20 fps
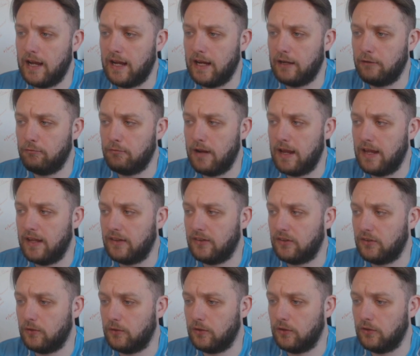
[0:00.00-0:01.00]
high
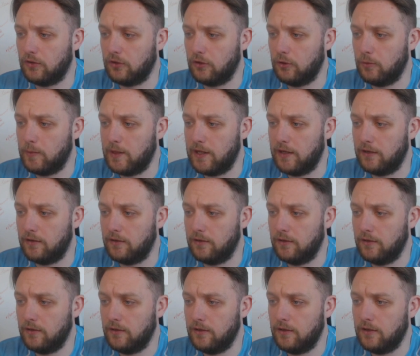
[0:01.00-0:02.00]
res. You can zoom in.
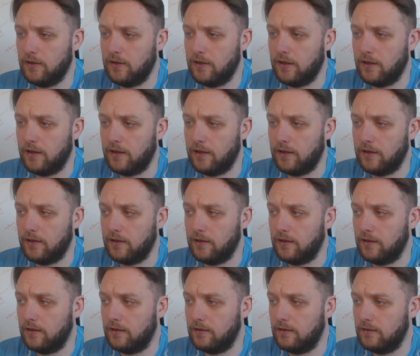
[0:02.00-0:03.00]

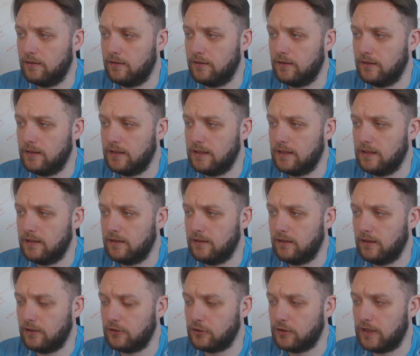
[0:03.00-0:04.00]
You
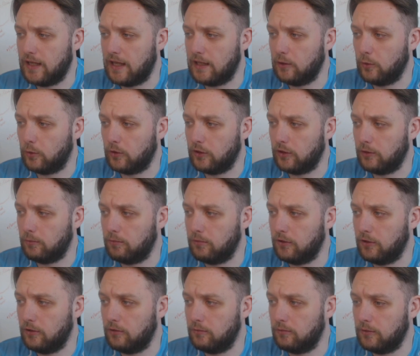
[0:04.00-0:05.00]
actually get a look at
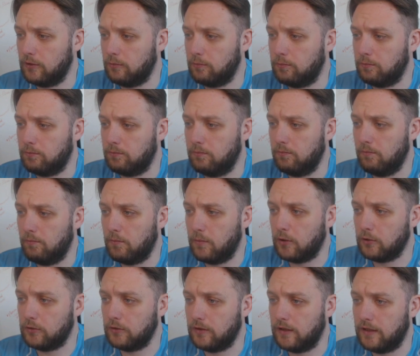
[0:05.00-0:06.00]
the
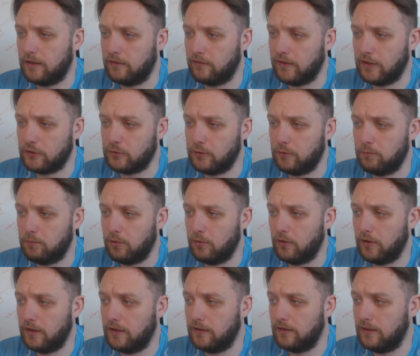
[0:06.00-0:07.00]
model there, and they've actually
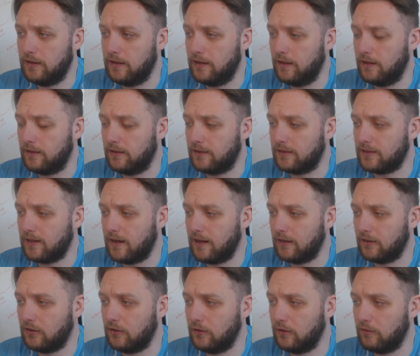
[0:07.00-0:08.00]
put in the
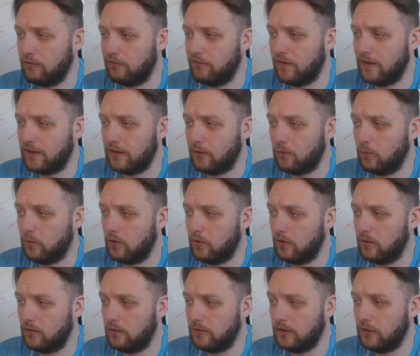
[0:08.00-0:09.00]
tag so you can find out
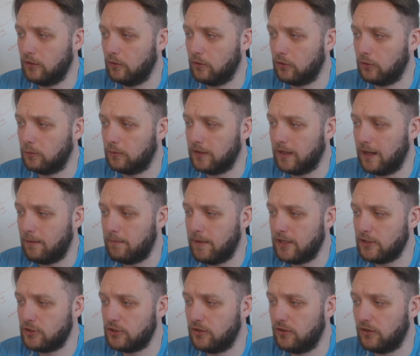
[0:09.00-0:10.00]
what, some
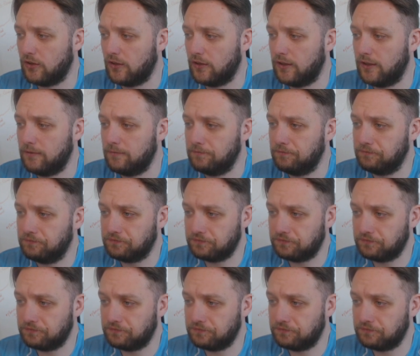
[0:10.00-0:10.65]
dimensions on it.